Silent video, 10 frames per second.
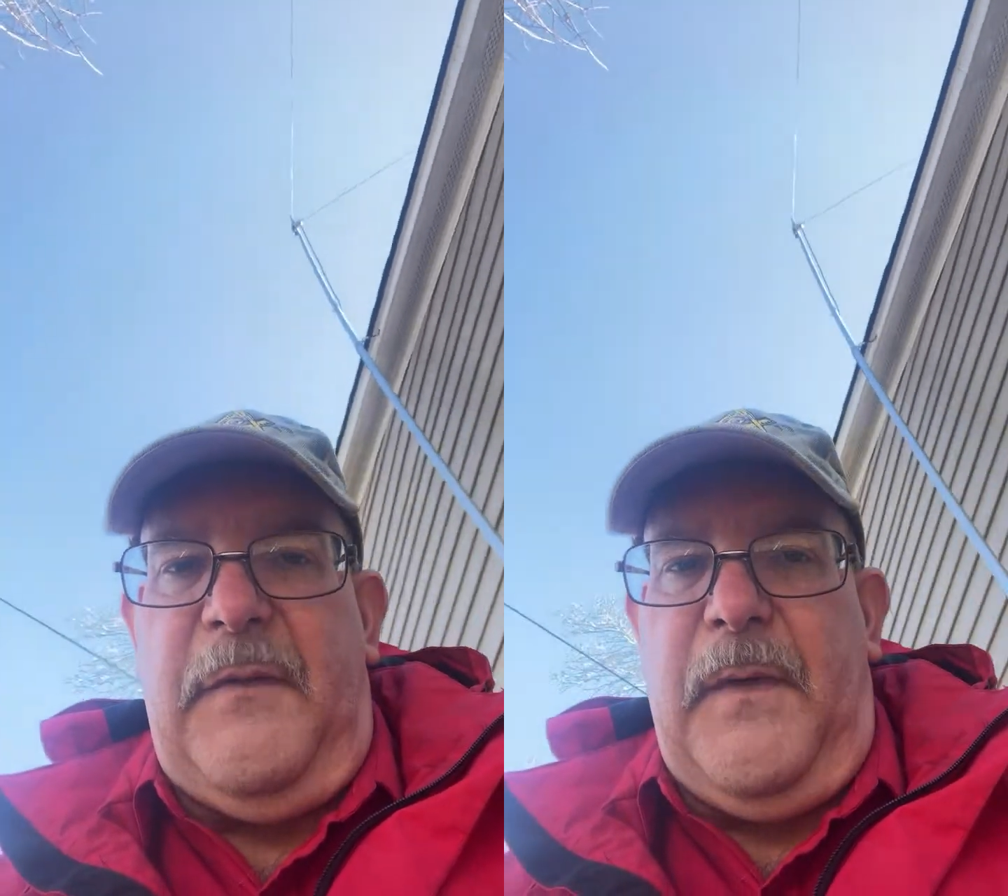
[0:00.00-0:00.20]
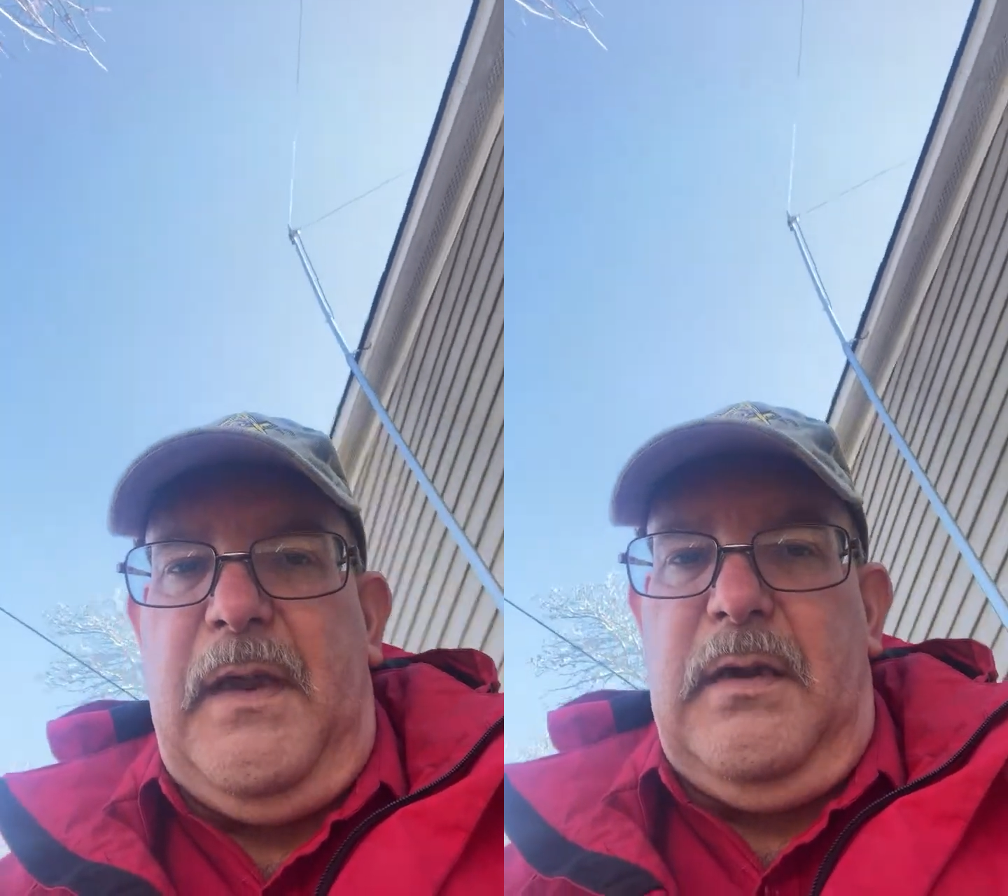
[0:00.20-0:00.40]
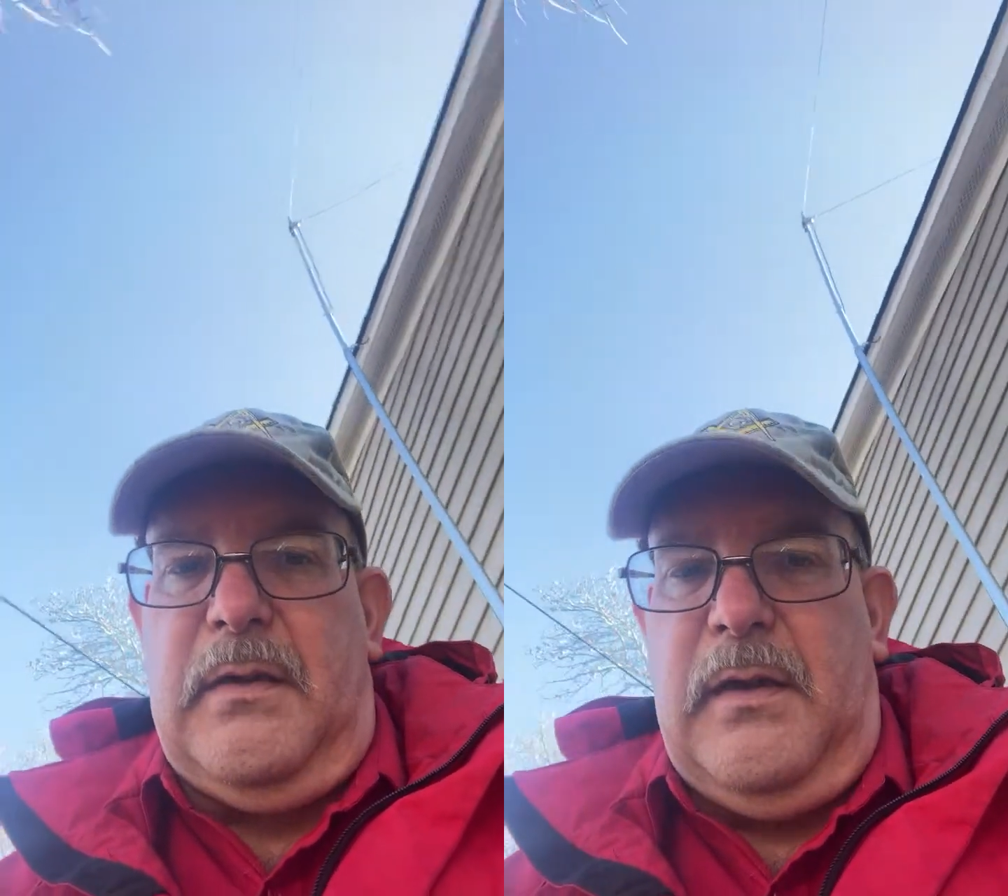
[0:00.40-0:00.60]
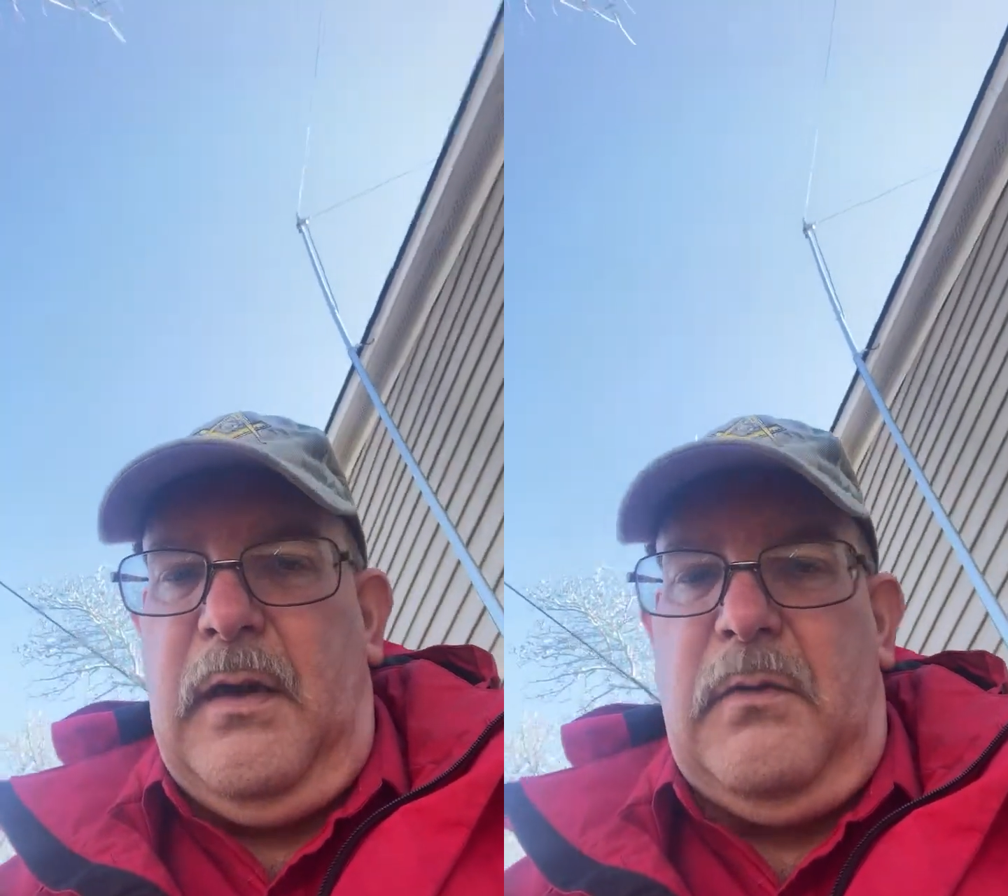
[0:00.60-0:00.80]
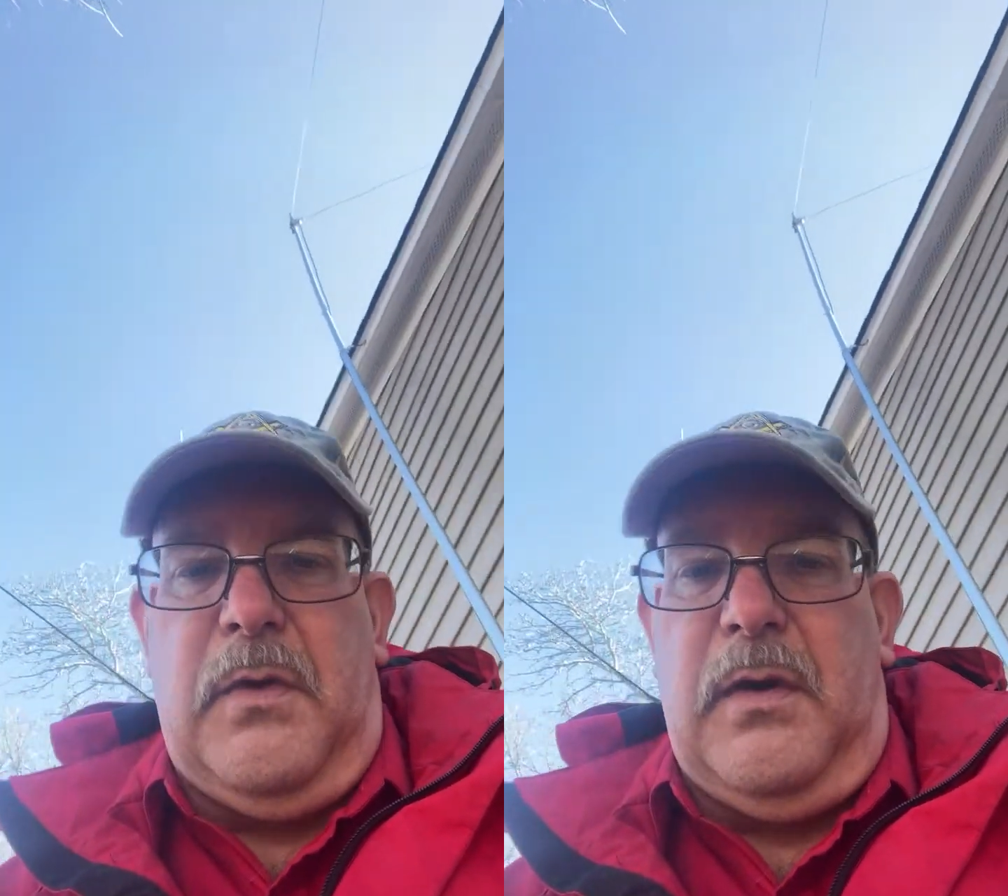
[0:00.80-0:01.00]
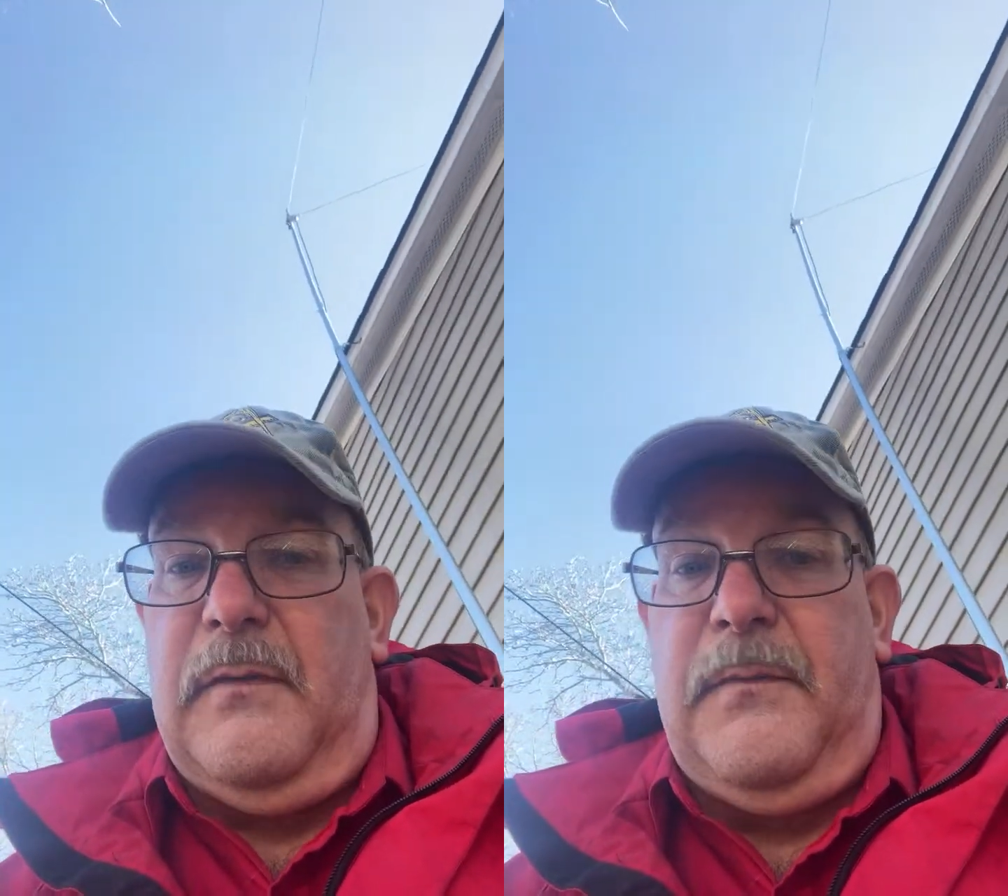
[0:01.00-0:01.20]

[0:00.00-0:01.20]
feet and it'll work